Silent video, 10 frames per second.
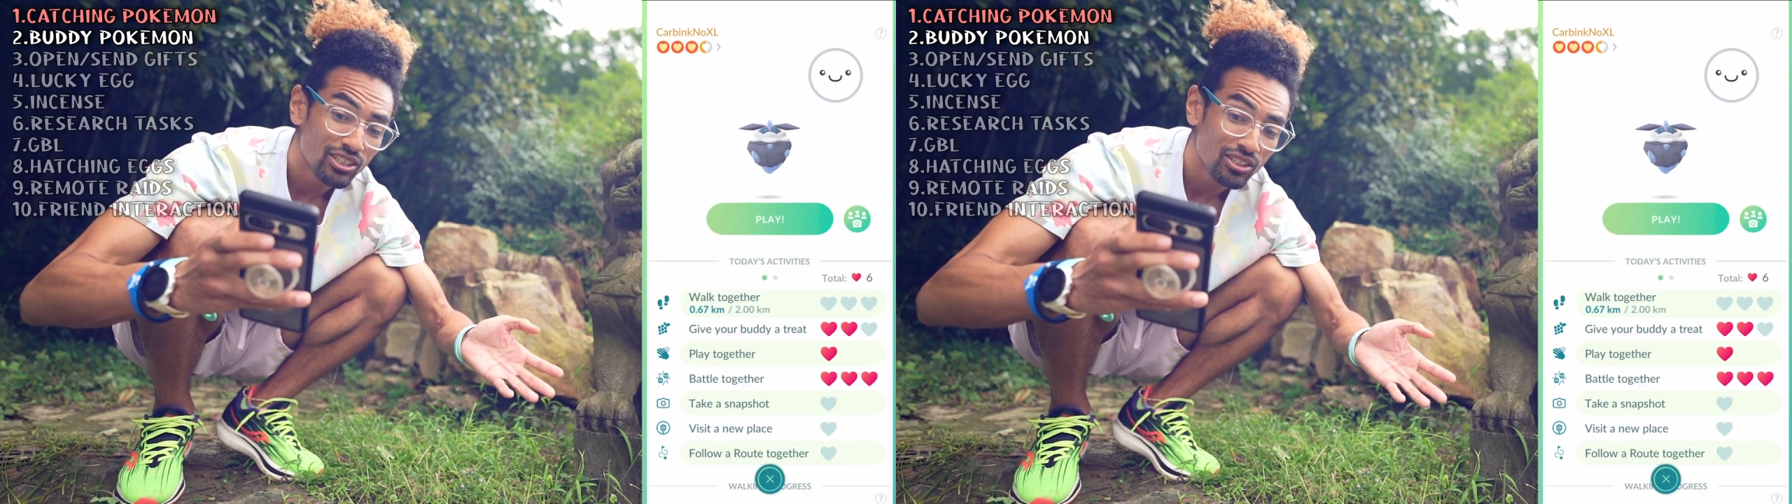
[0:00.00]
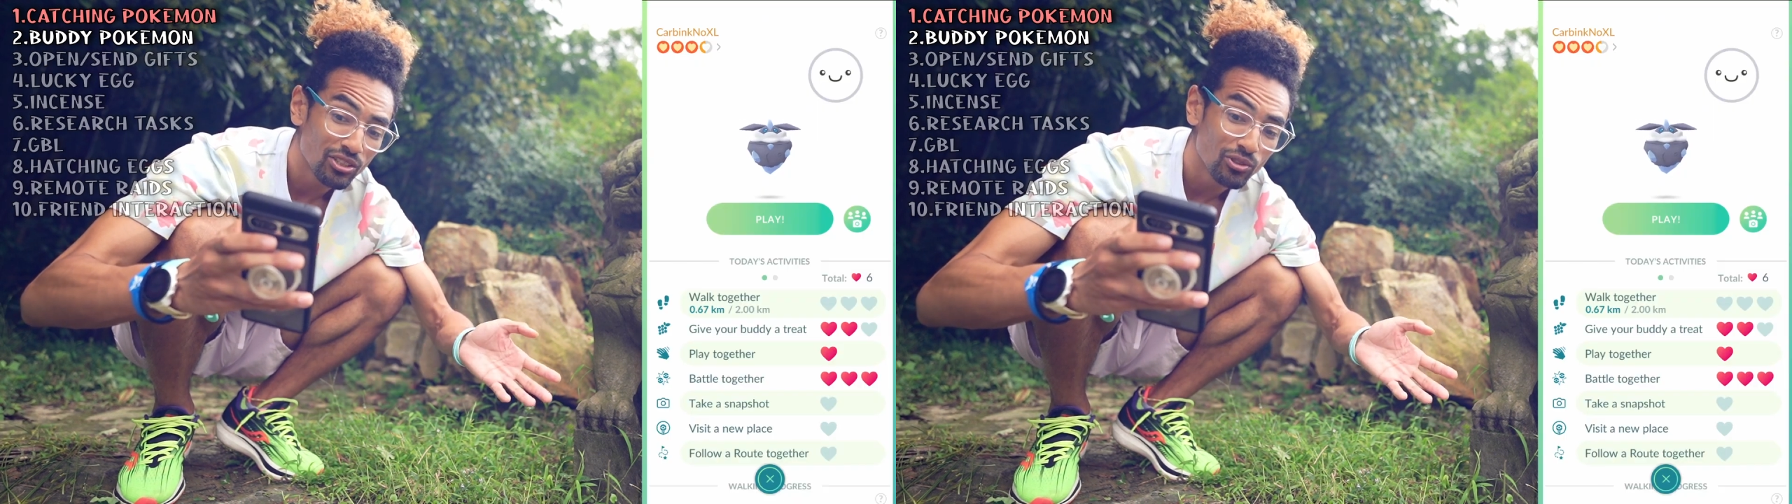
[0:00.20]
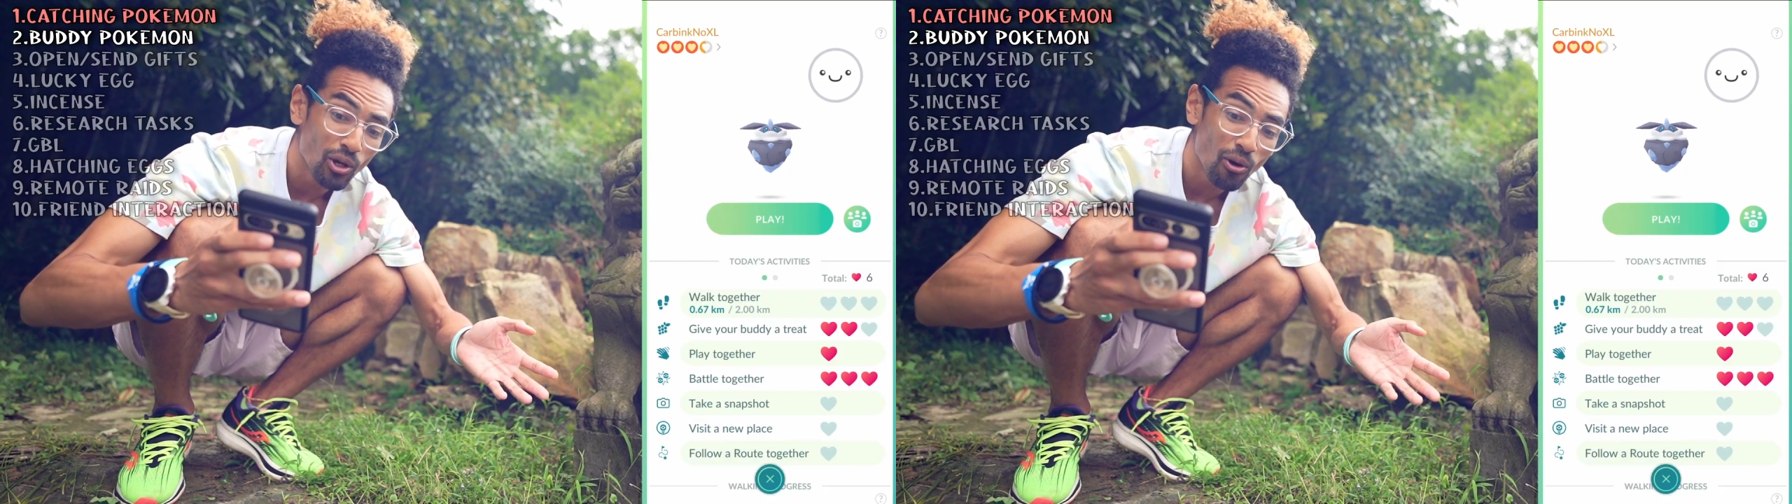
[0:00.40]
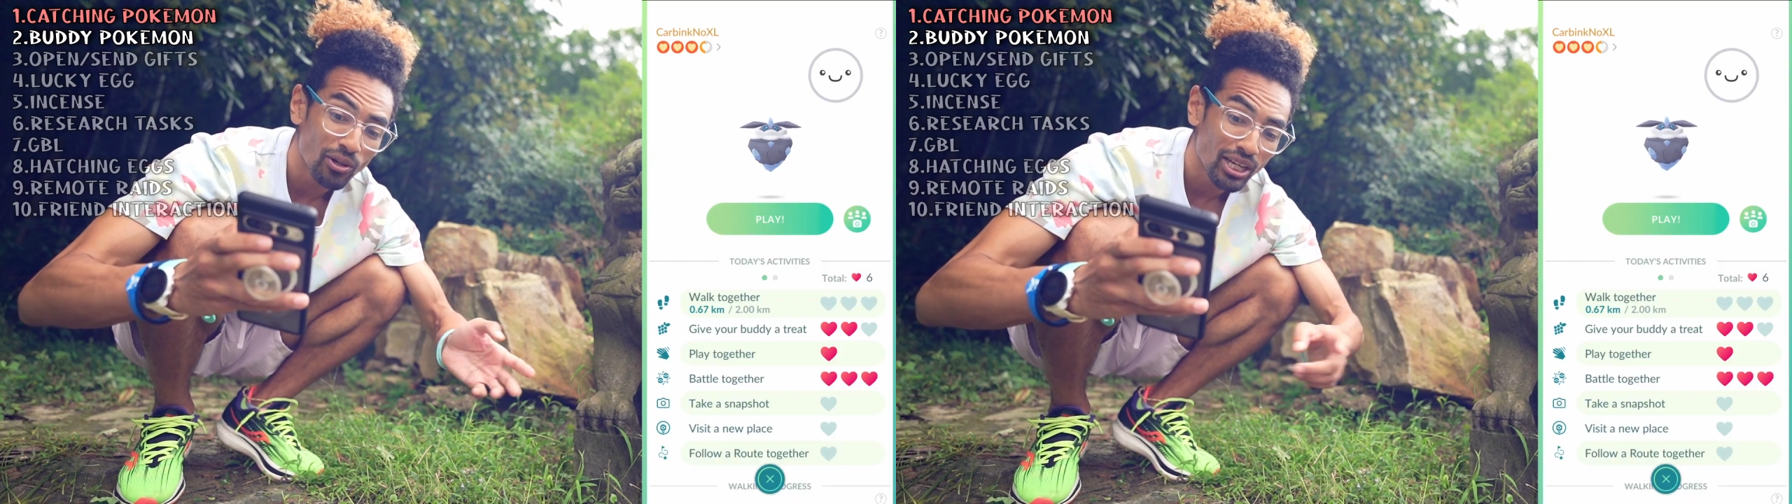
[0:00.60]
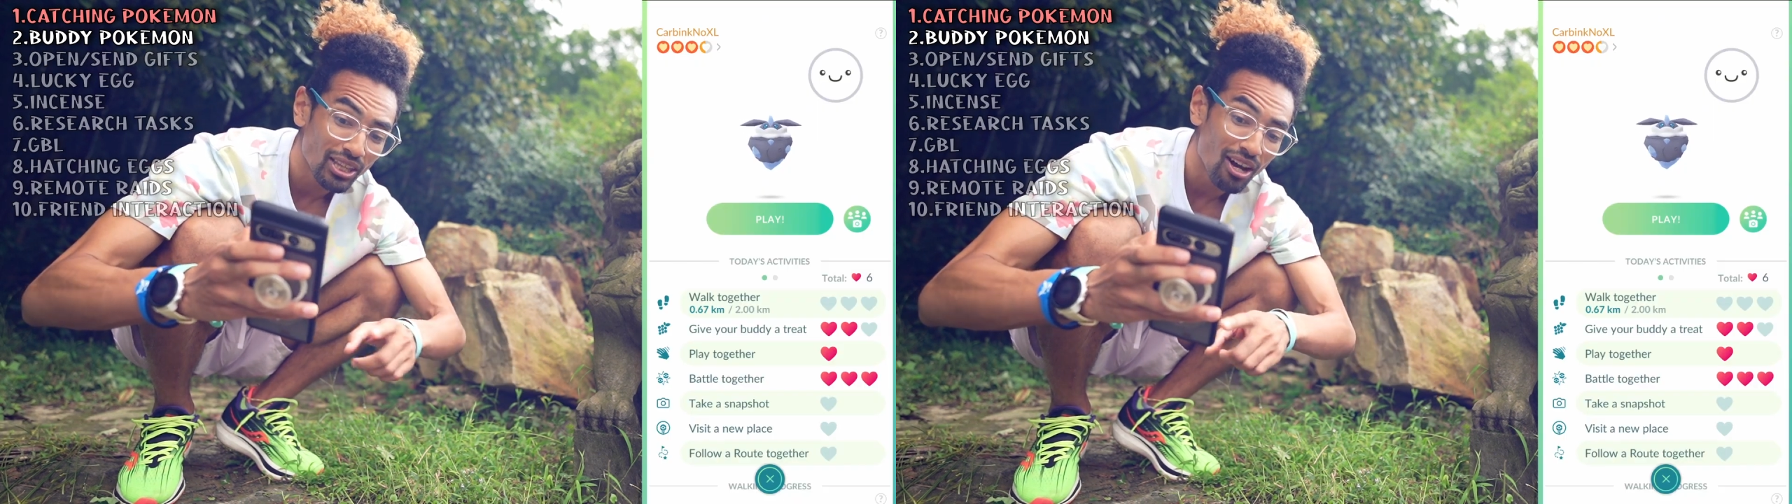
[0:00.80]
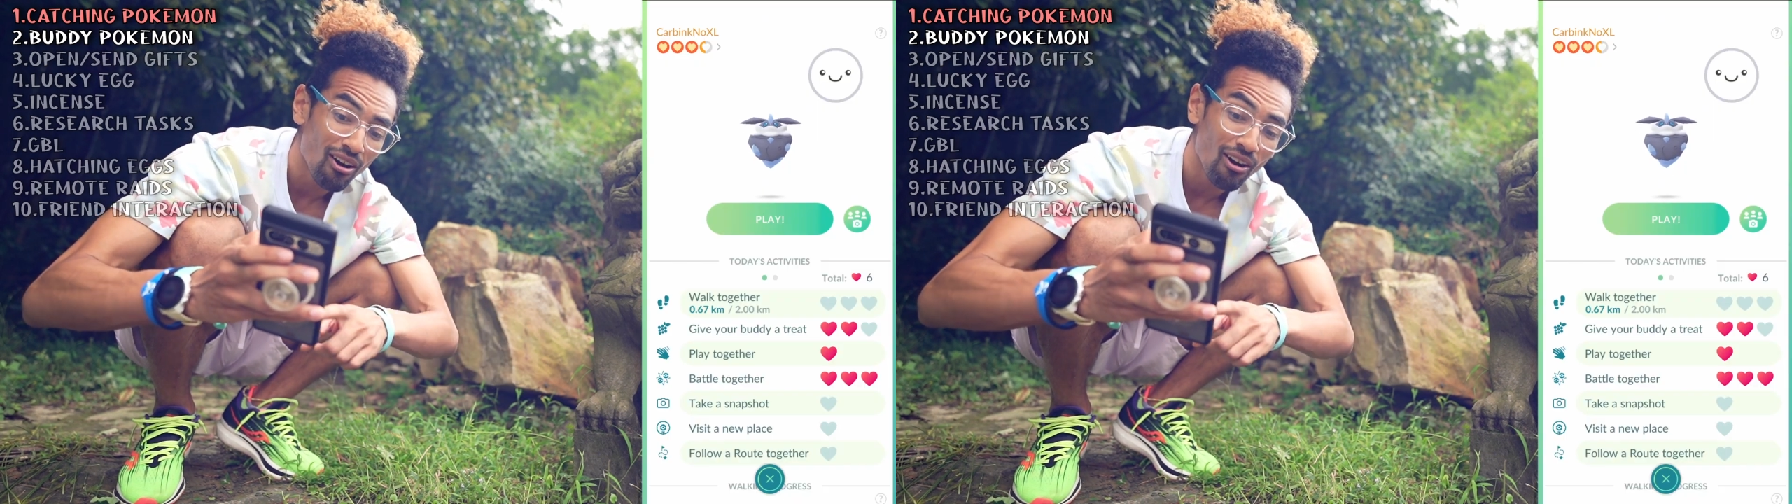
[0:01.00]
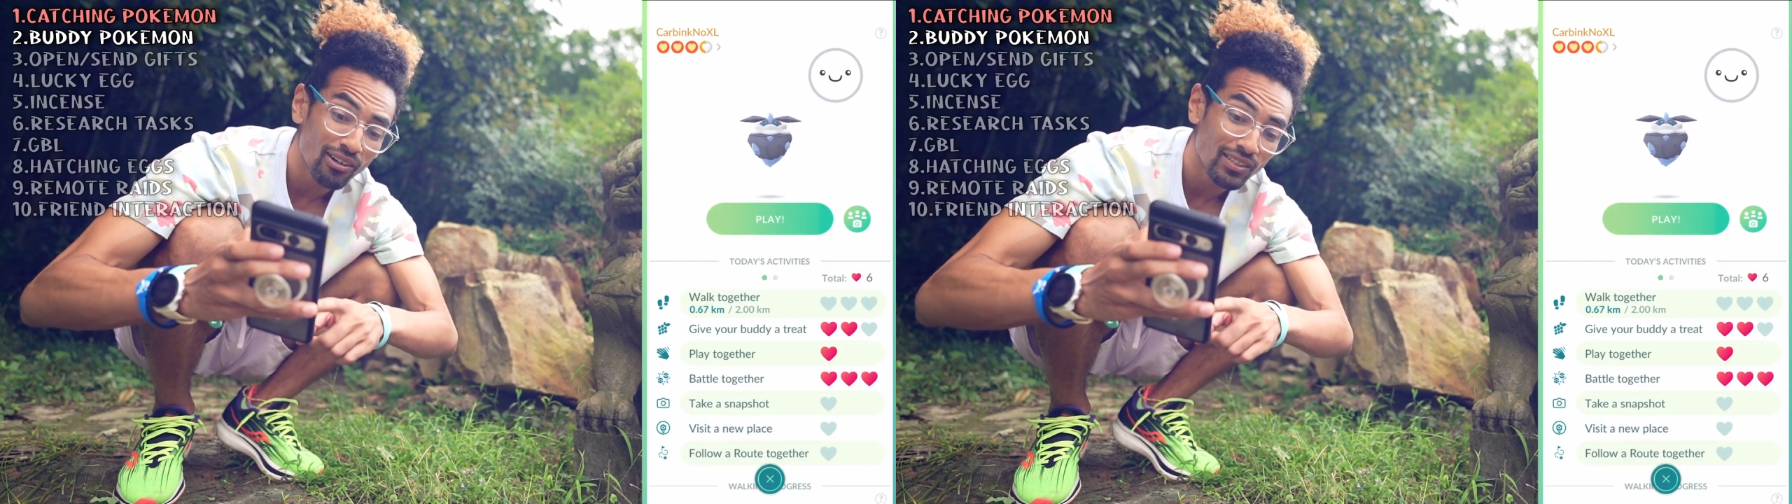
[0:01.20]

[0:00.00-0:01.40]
you don't get that heart.